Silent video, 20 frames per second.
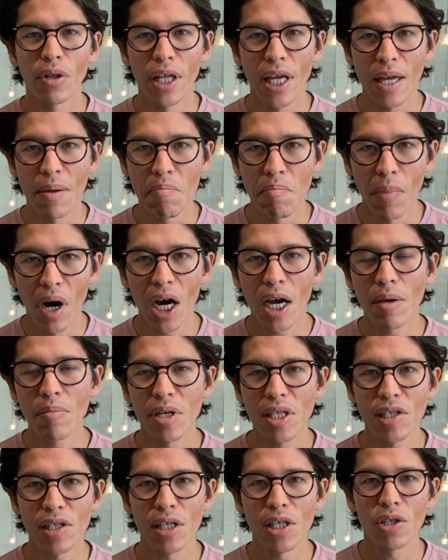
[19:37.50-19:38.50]
in my
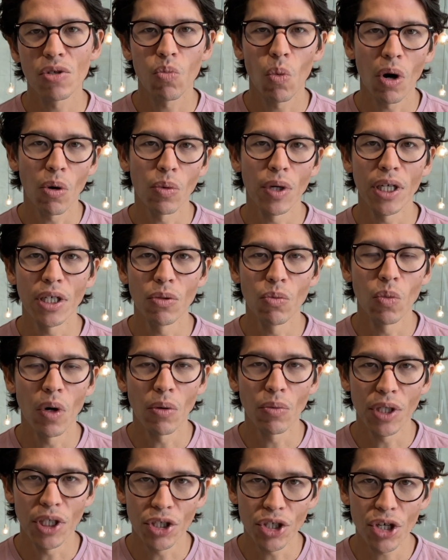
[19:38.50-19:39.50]
business, what we what
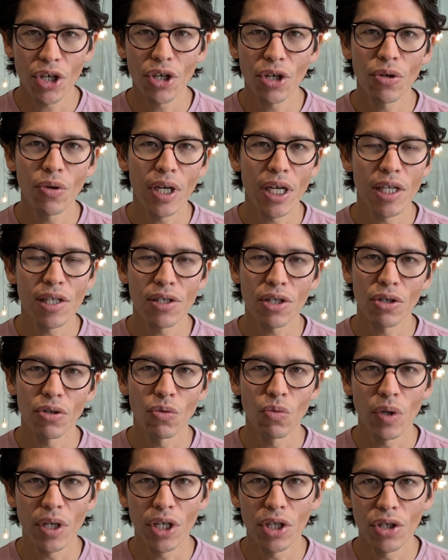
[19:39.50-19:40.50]
we do is that
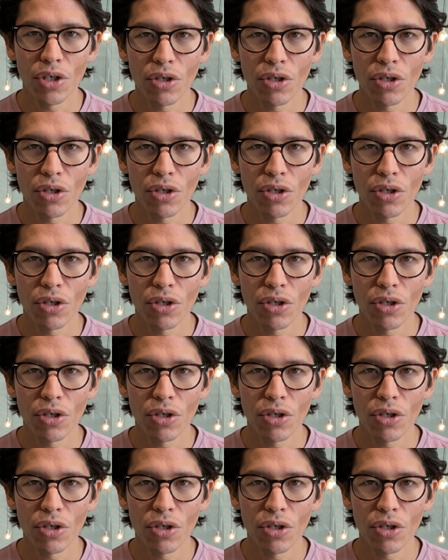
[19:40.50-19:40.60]
we